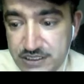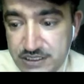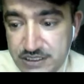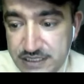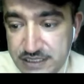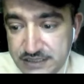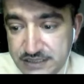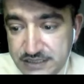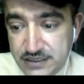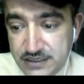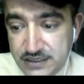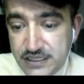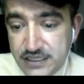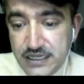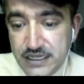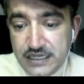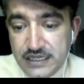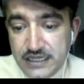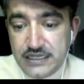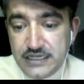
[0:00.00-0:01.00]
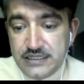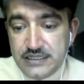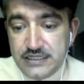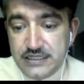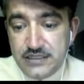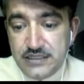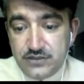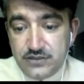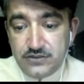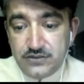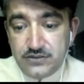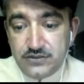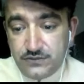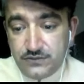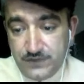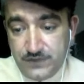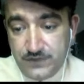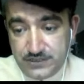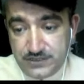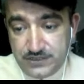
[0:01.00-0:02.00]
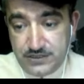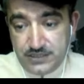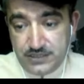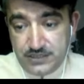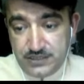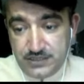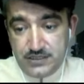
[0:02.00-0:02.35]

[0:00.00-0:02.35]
data. Indeed, a two-phase